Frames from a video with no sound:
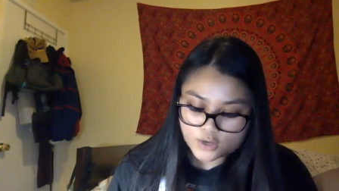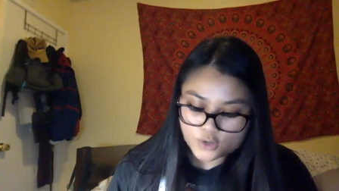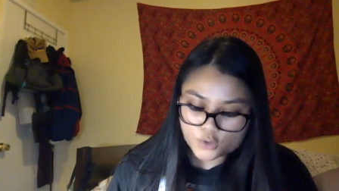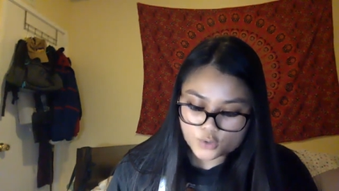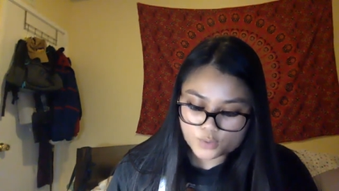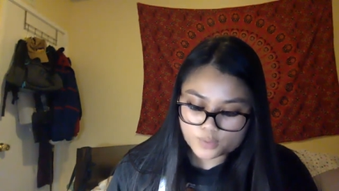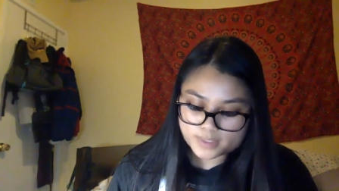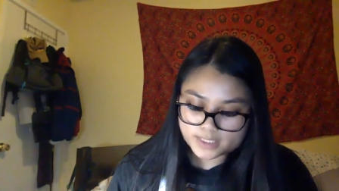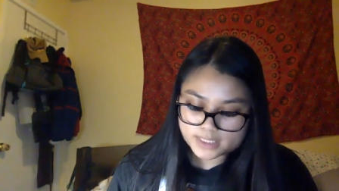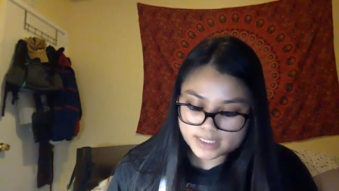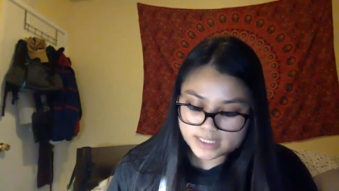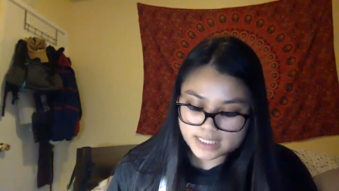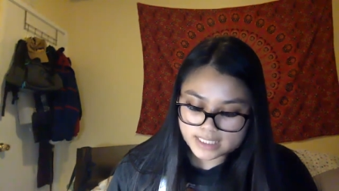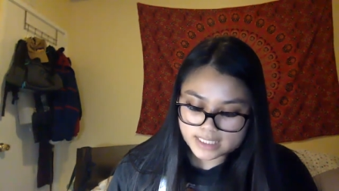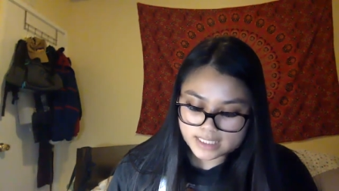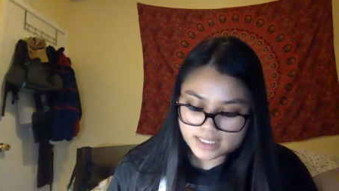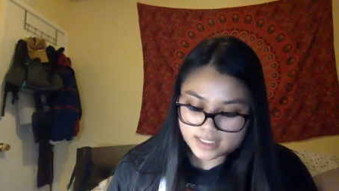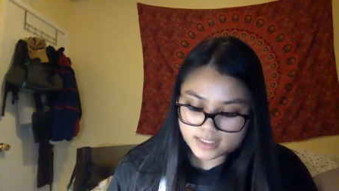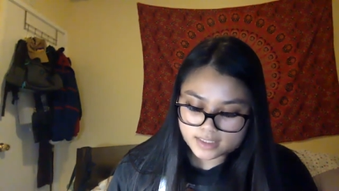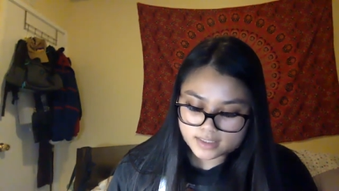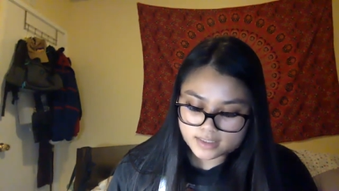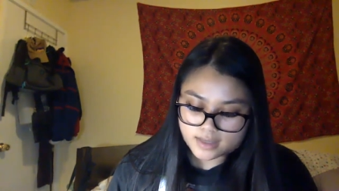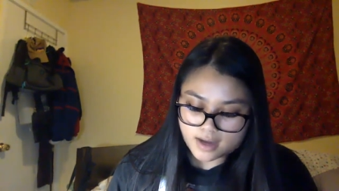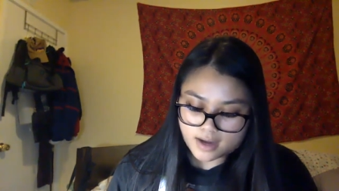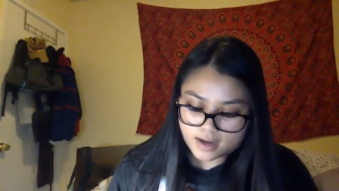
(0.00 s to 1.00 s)
who proceeded
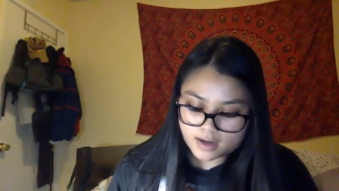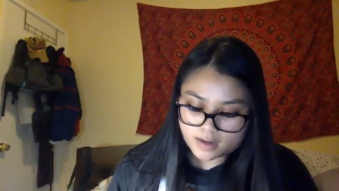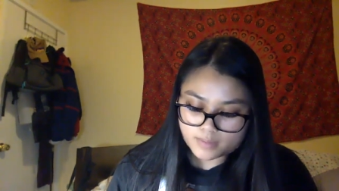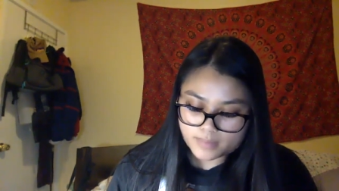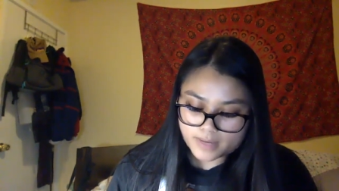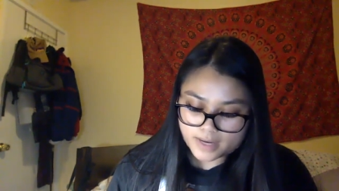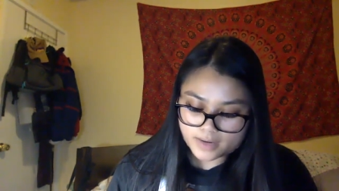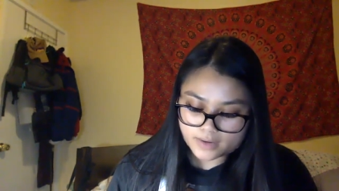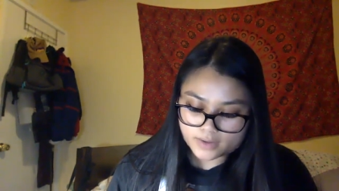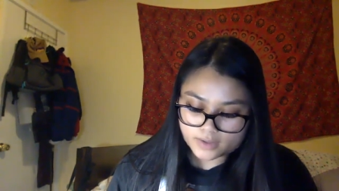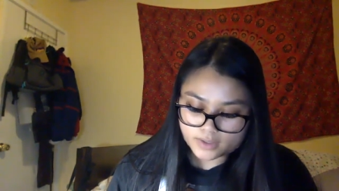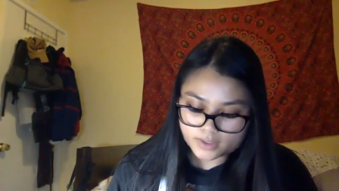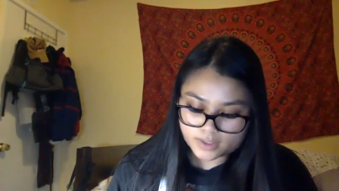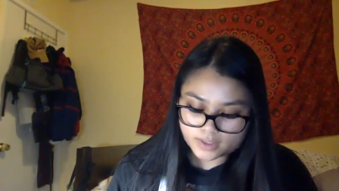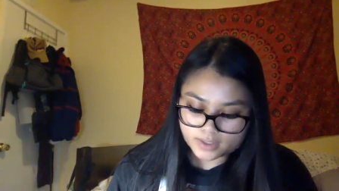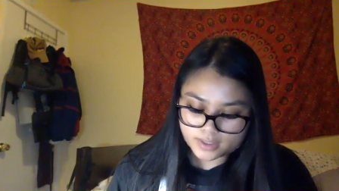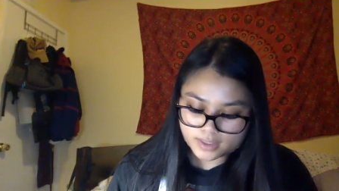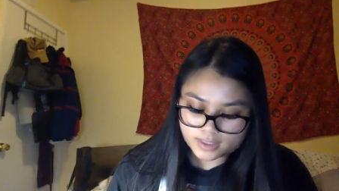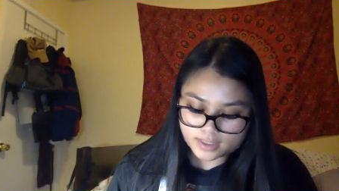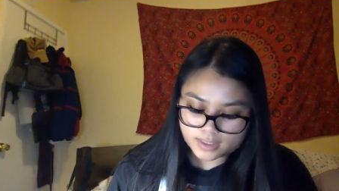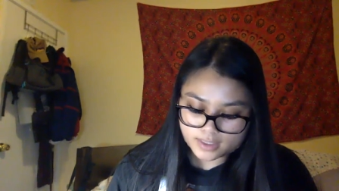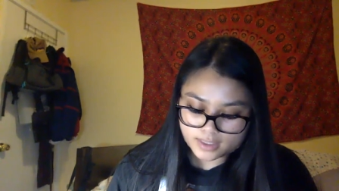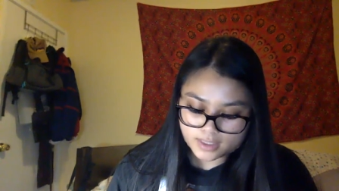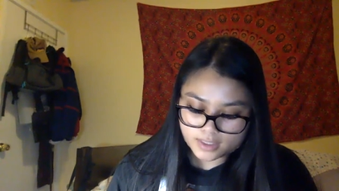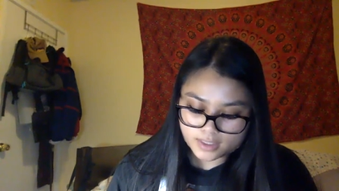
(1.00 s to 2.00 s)
to talk about her
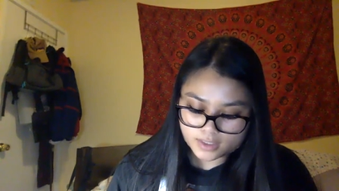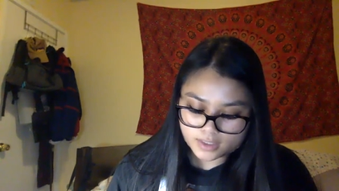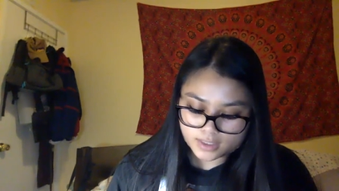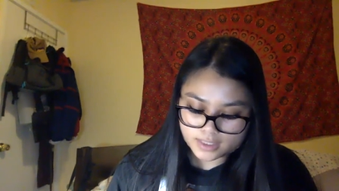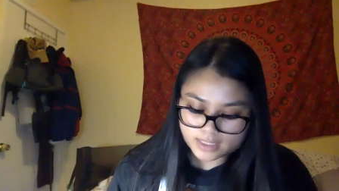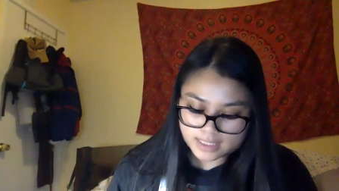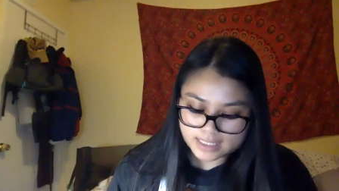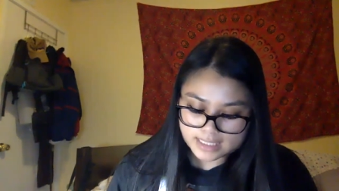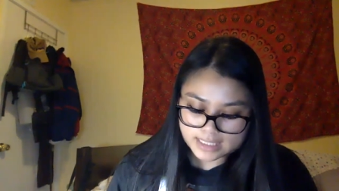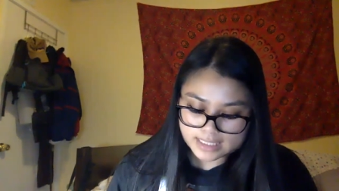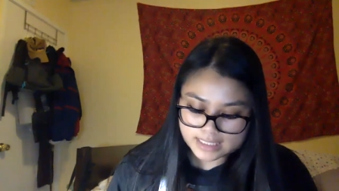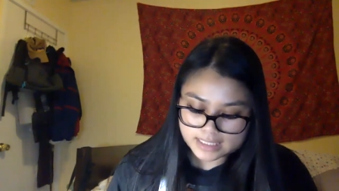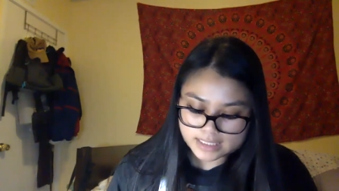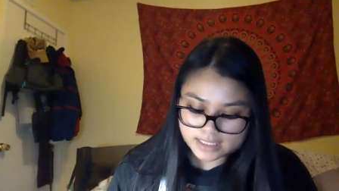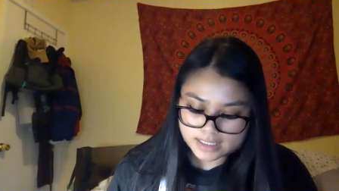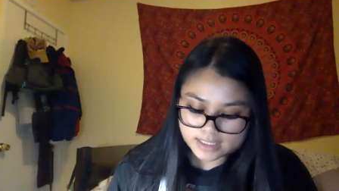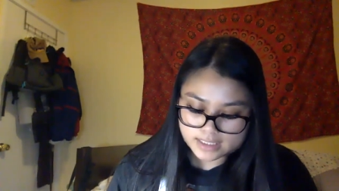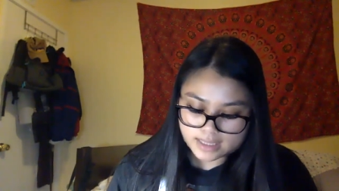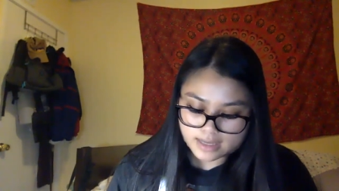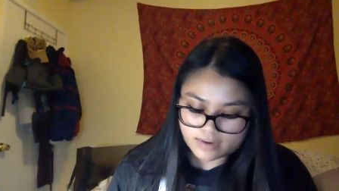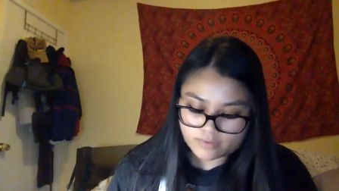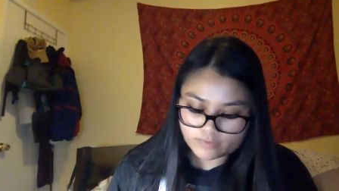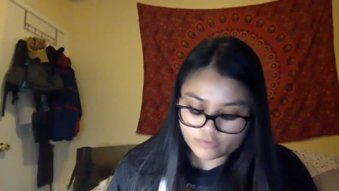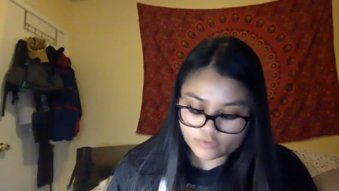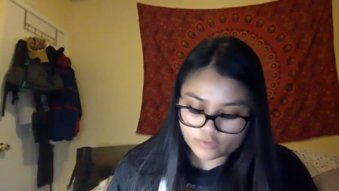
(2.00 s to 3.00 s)
in nearly
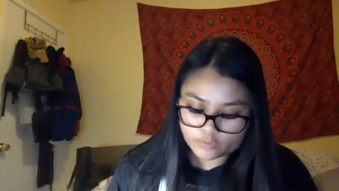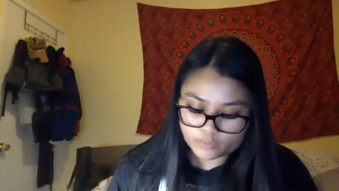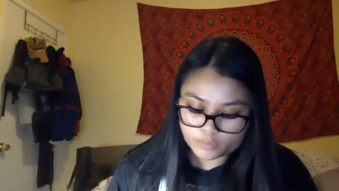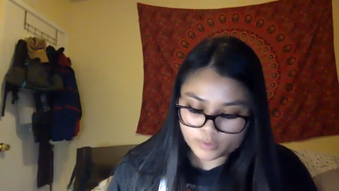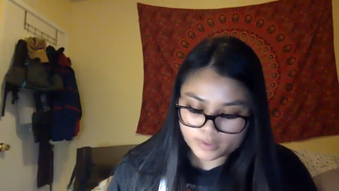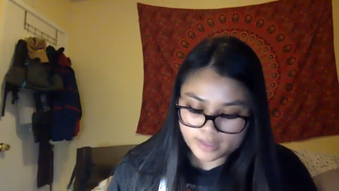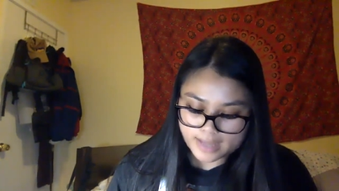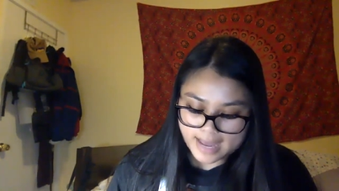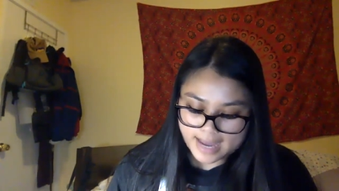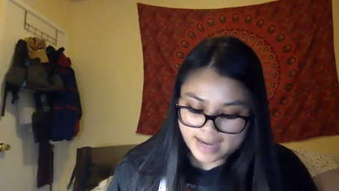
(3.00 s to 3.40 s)
indecipherable